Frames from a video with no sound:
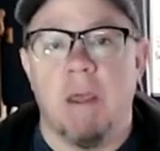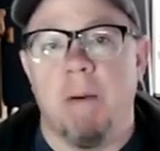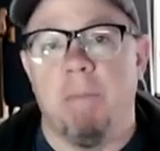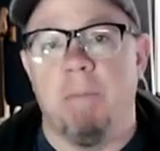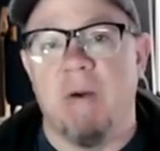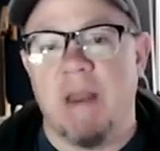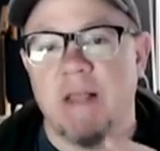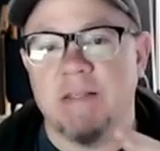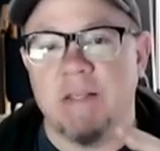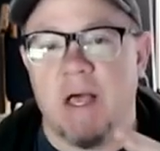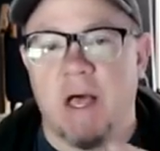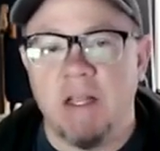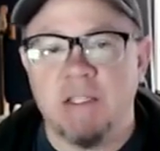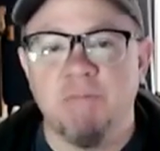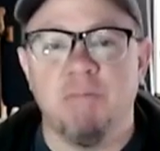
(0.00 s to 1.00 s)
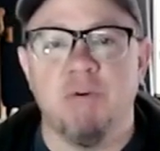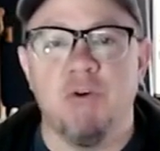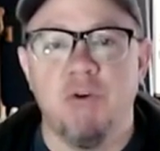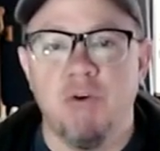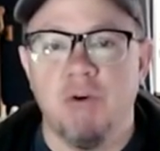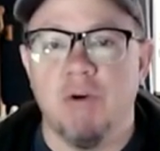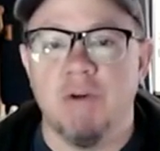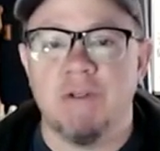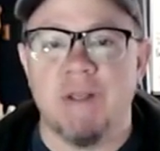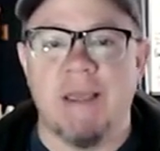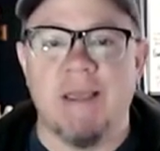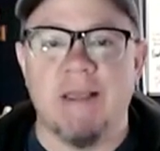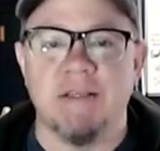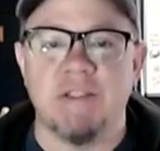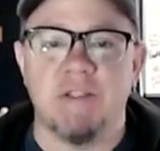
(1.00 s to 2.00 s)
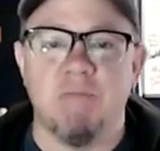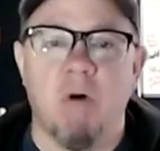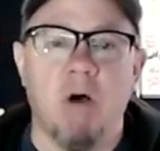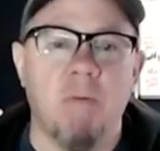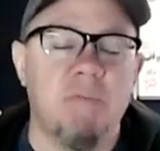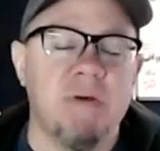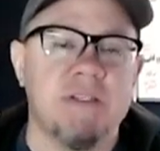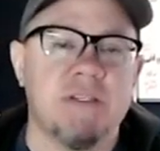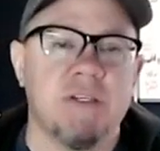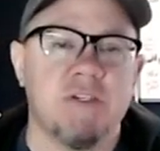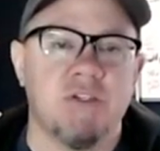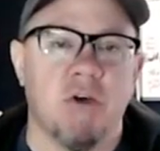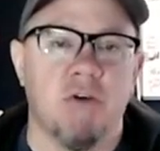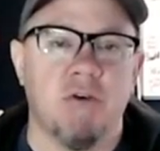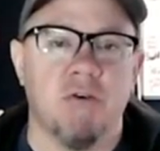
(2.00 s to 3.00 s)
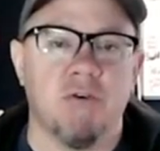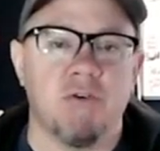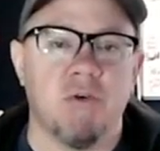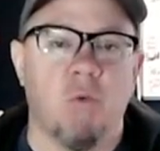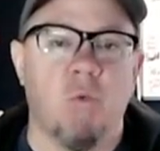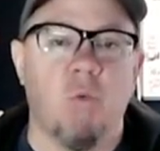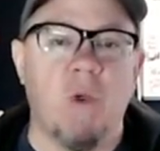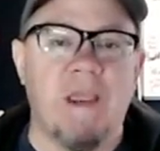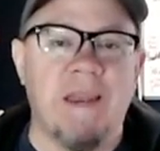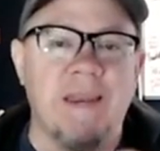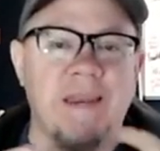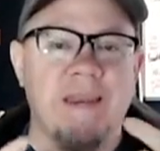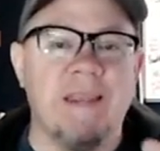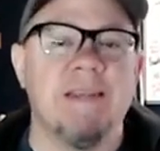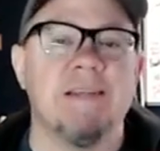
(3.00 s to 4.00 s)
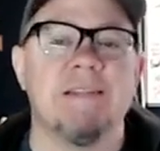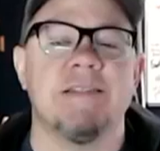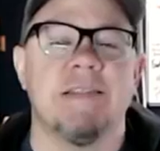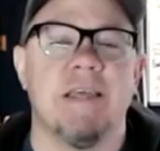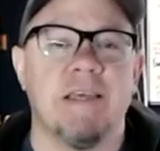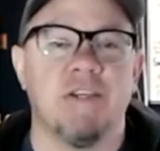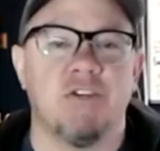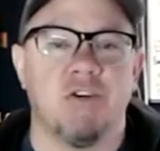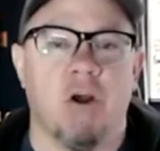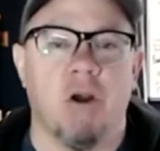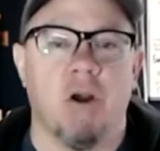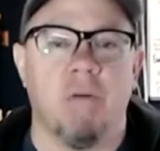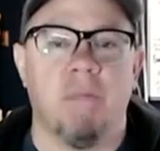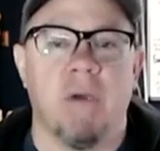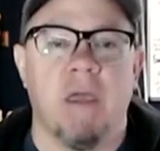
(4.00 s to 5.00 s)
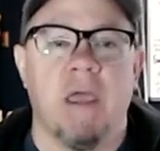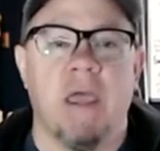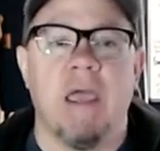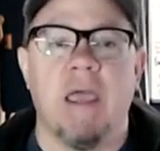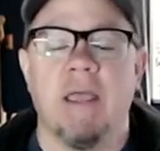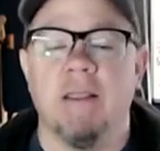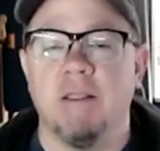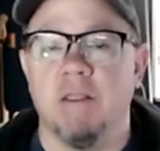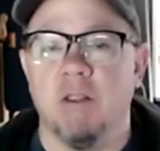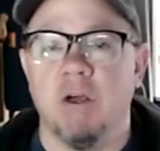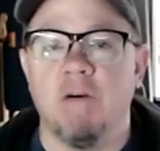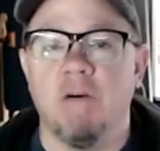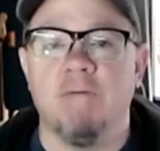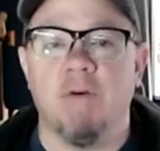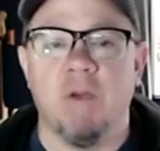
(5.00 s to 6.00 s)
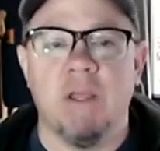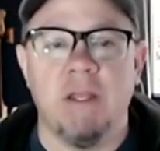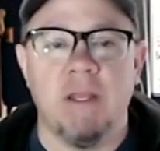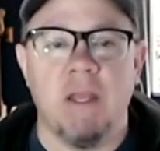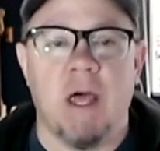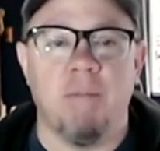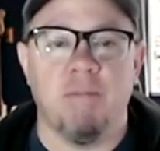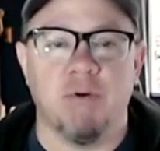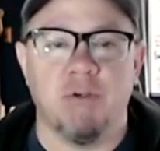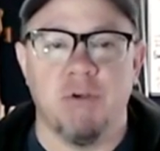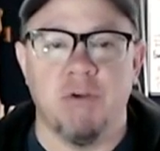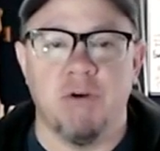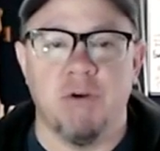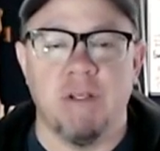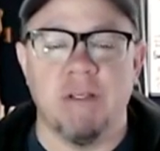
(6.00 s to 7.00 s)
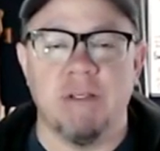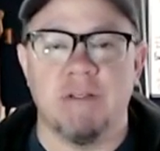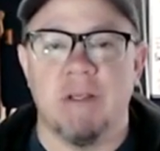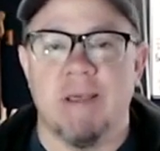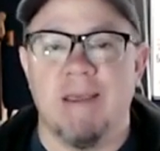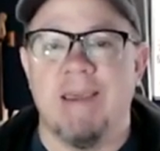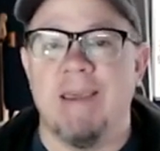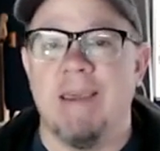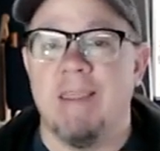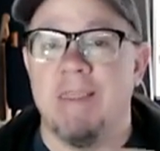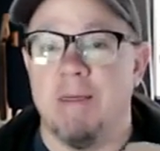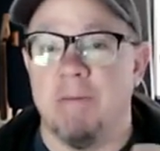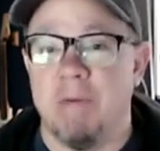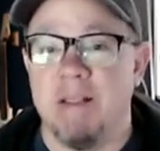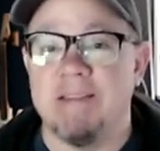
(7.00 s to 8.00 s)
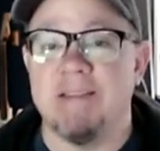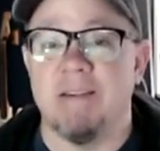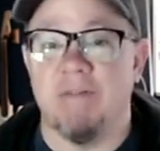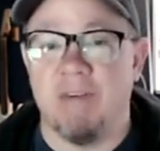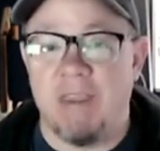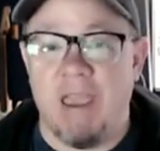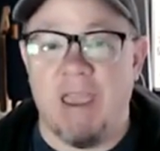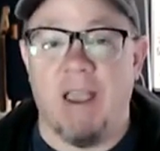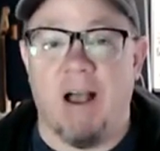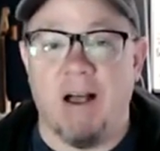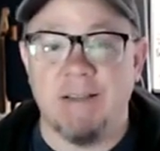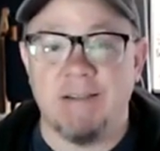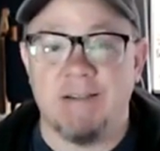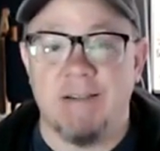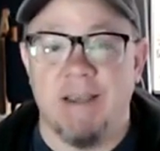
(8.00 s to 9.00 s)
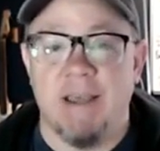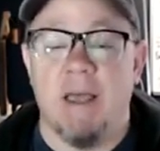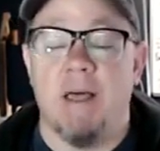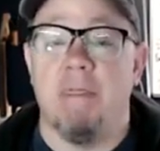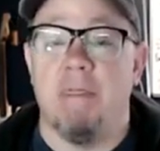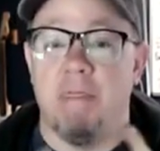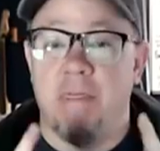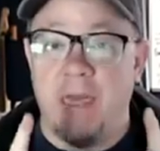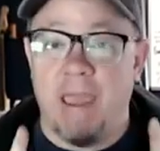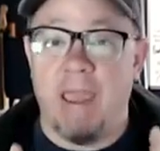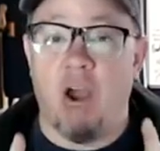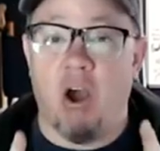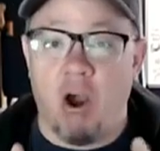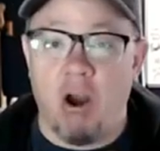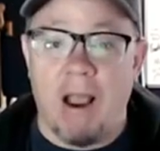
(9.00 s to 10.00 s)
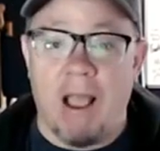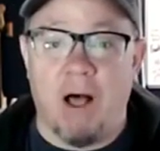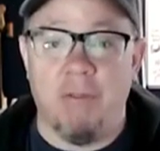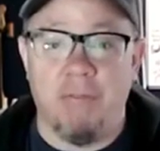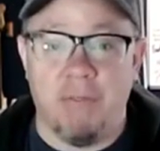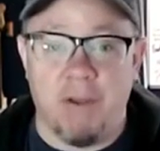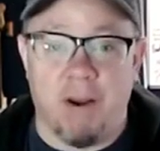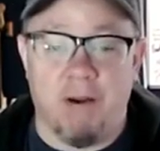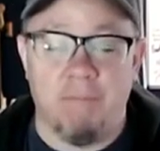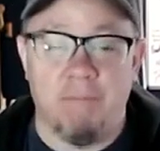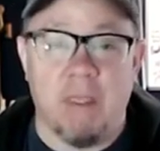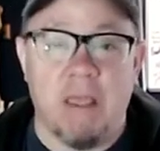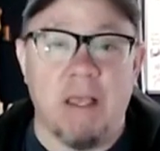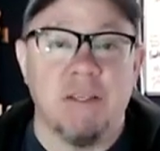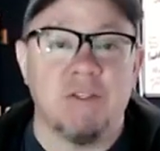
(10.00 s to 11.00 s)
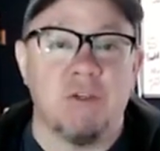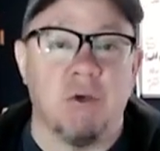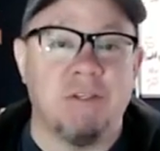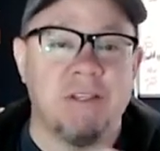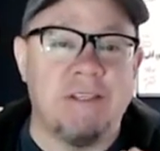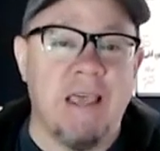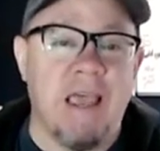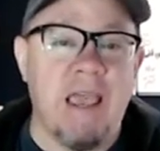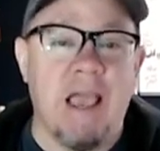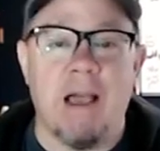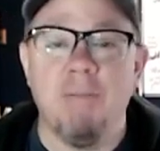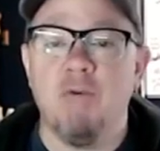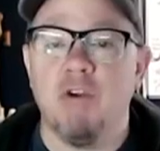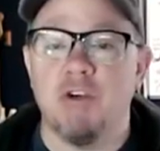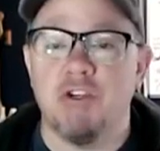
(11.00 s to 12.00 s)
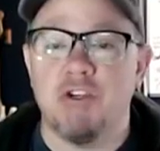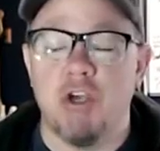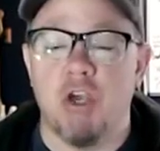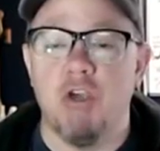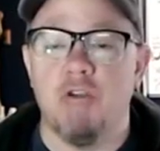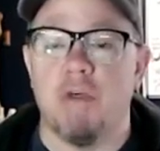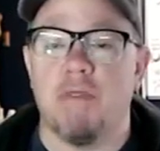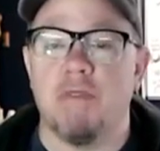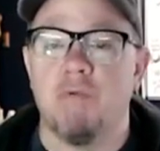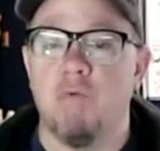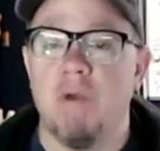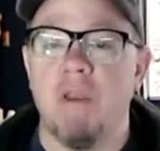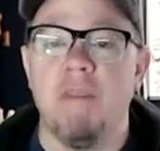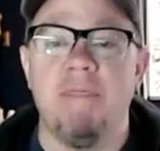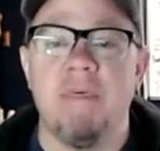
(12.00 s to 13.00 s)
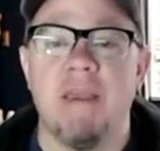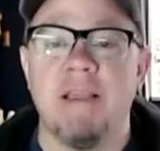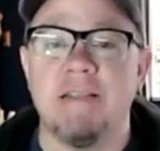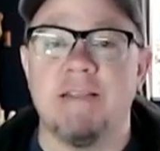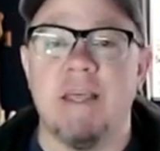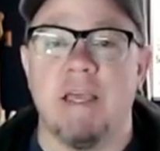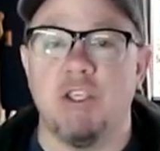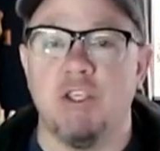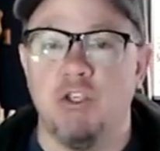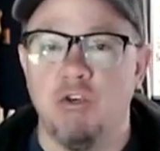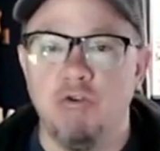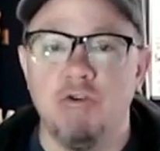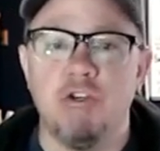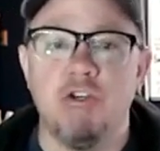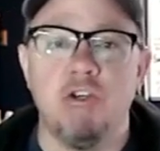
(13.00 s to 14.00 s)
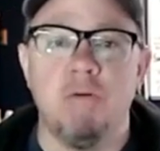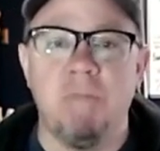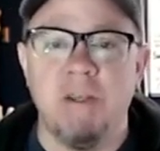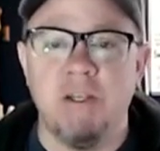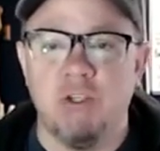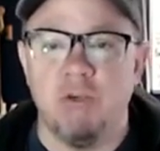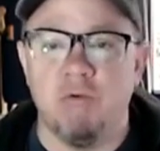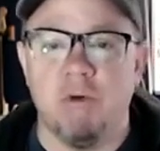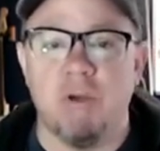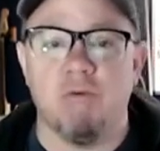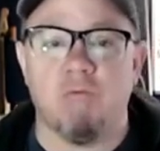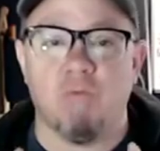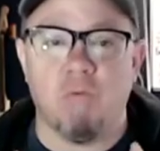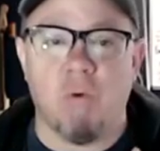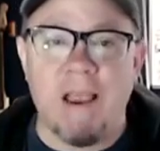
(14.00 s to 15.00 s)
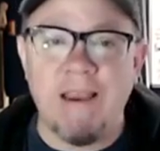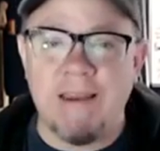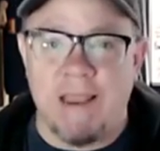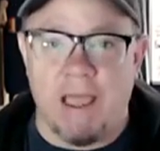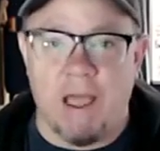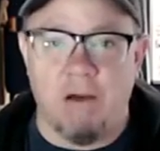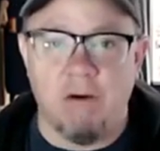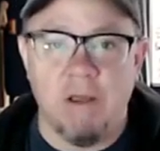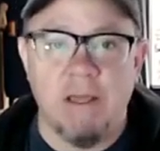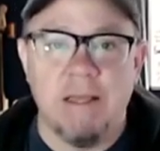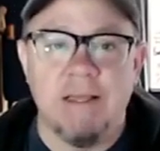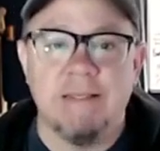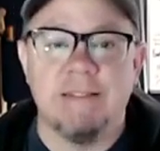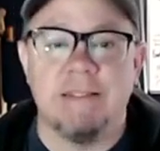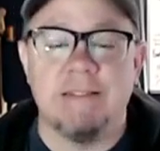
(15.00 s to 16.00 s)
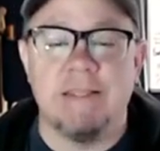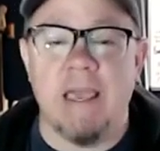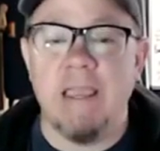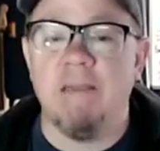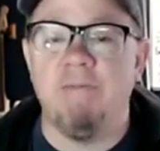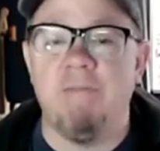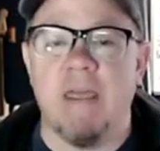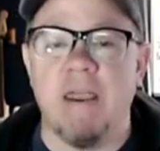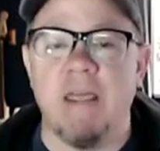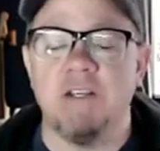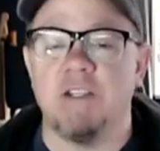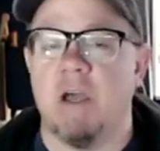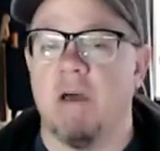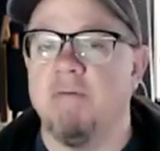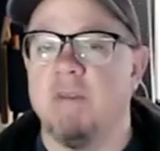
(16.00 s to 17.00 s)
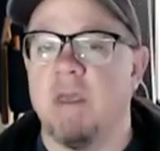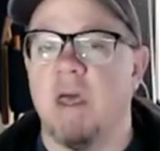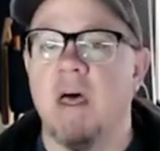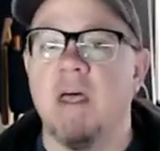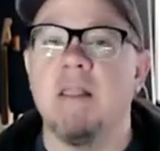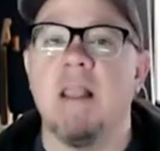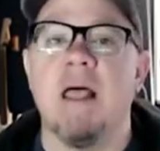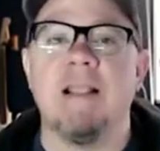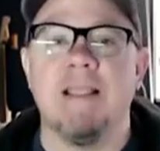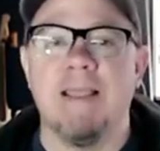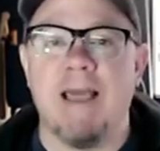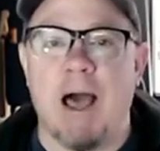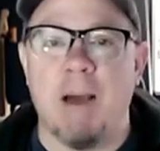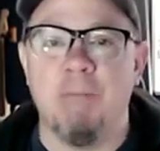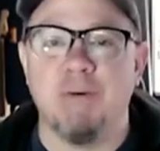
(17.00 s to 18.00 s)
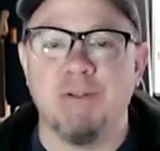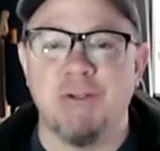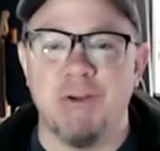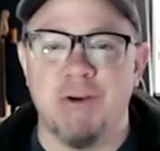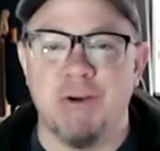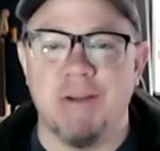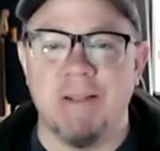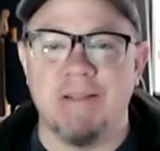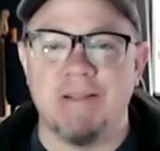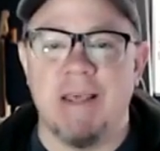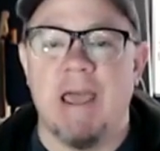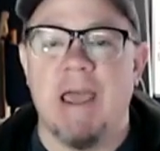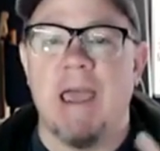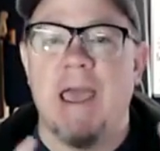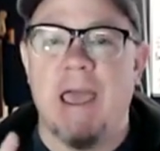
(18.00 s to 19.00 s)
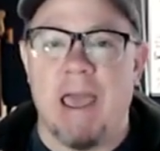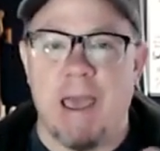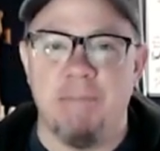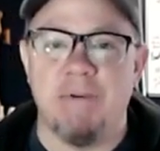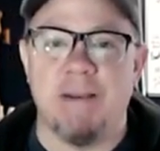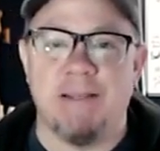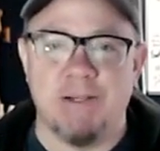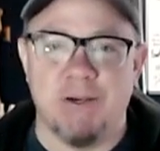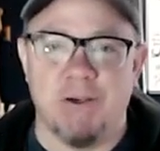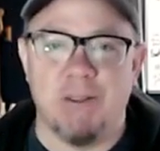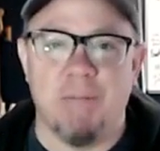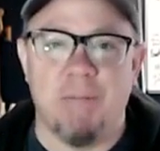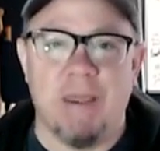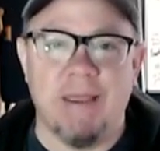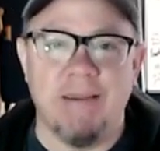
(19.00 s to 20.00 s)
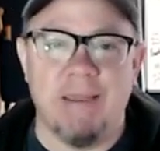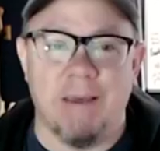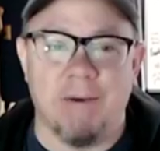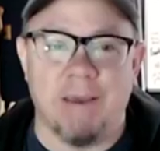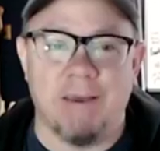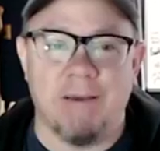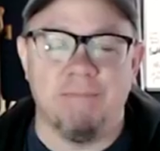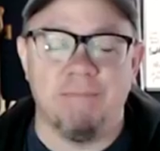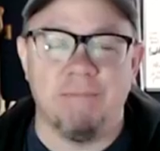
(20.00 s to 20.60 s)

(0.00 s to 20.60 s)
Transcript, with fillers: But as entrepreneurs and small business owners, we need to stay sharp and look for hidden opportunities in the midst of the chaos. They are out there. So today I'm going to show you the three things that you should be doing right now to take advantage of the unlikely opportunities happening during the pandemic.